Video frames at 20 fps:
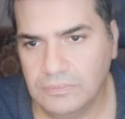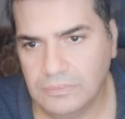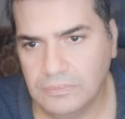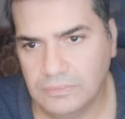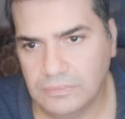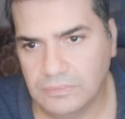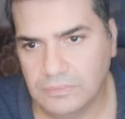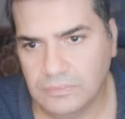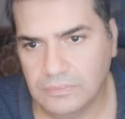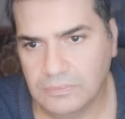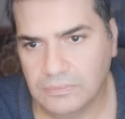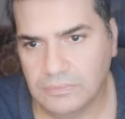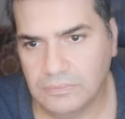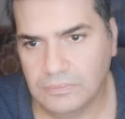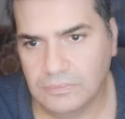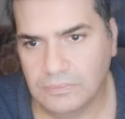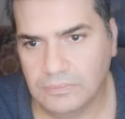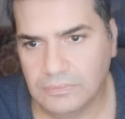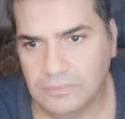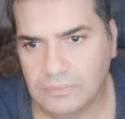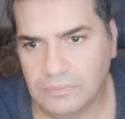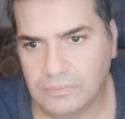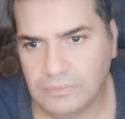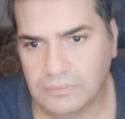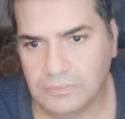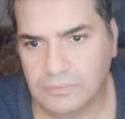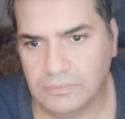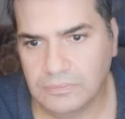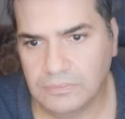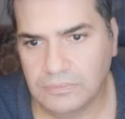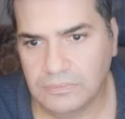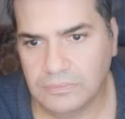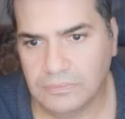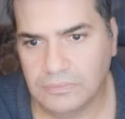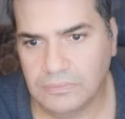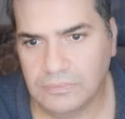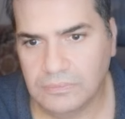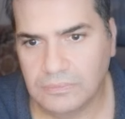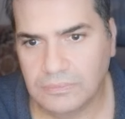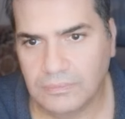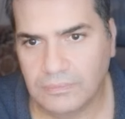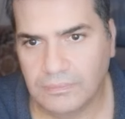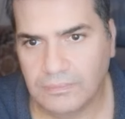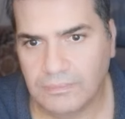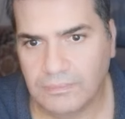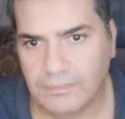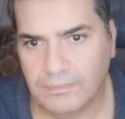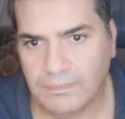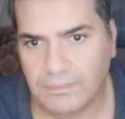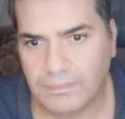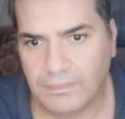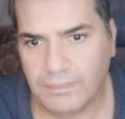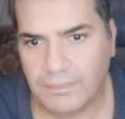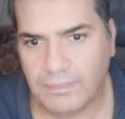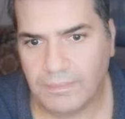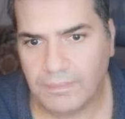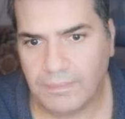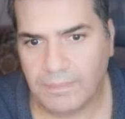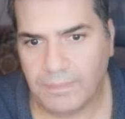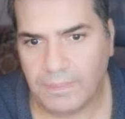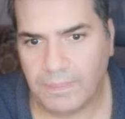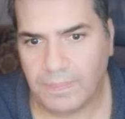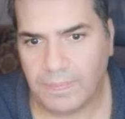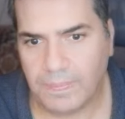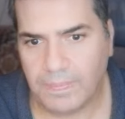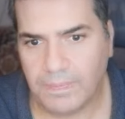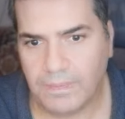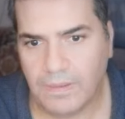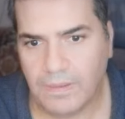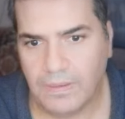[no speech]